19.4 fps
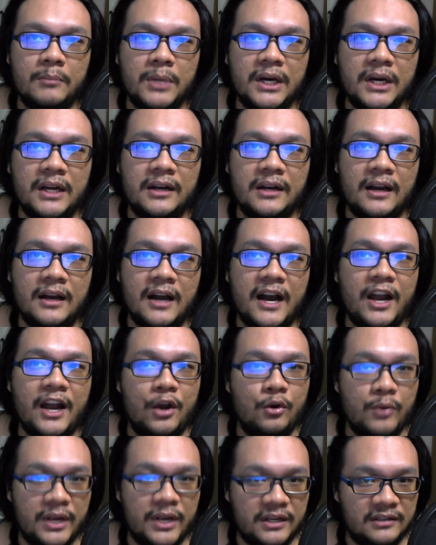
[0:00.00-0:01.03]
but
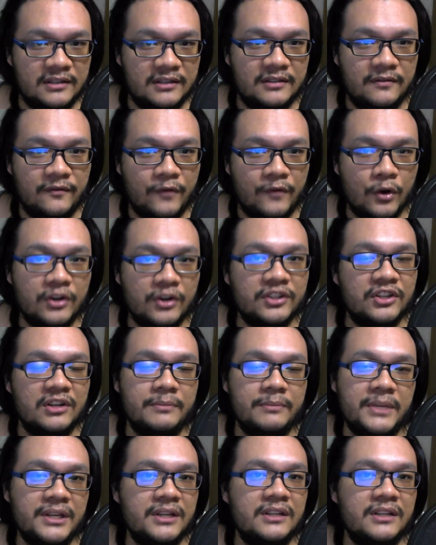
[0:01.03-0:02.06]
I always focus
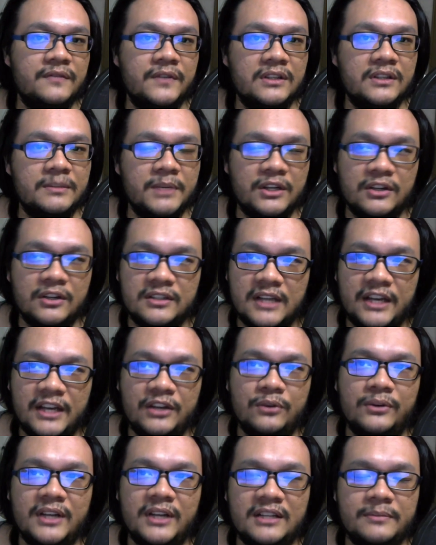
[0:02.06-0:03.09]
on the minions first because
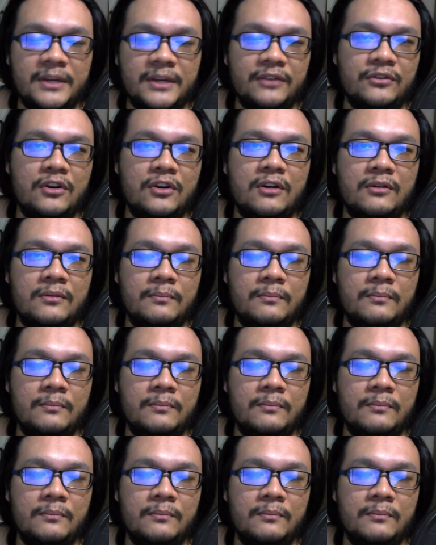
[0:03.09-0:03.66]
I know that's my